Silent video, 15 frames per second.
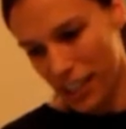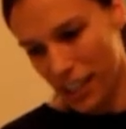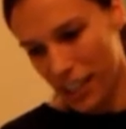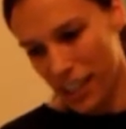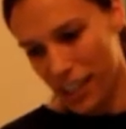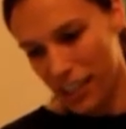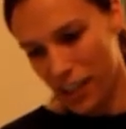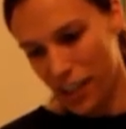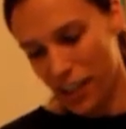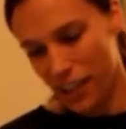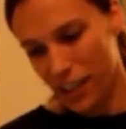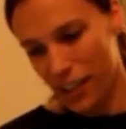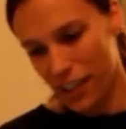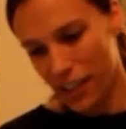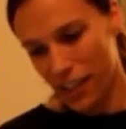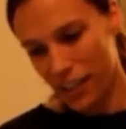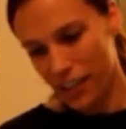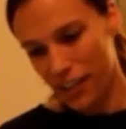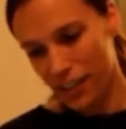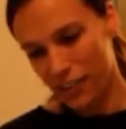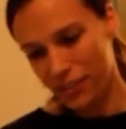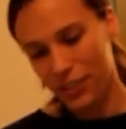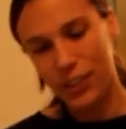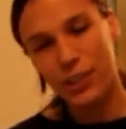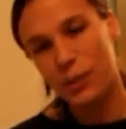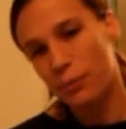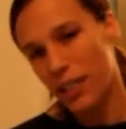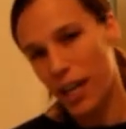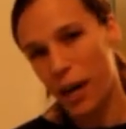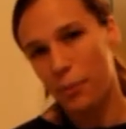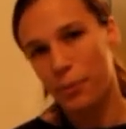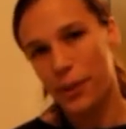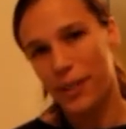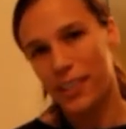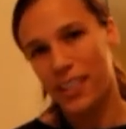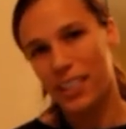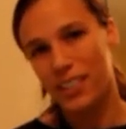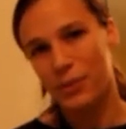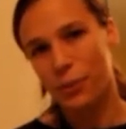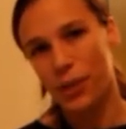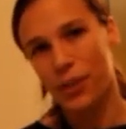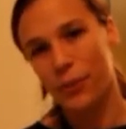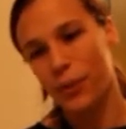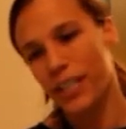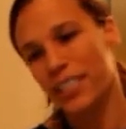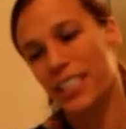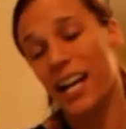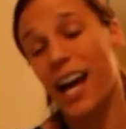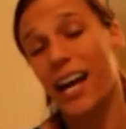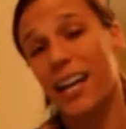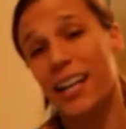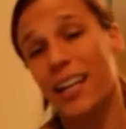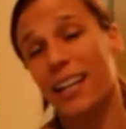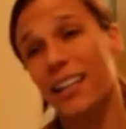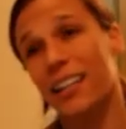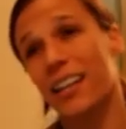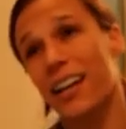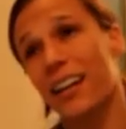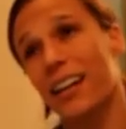it fills me up. It's one of the ways that I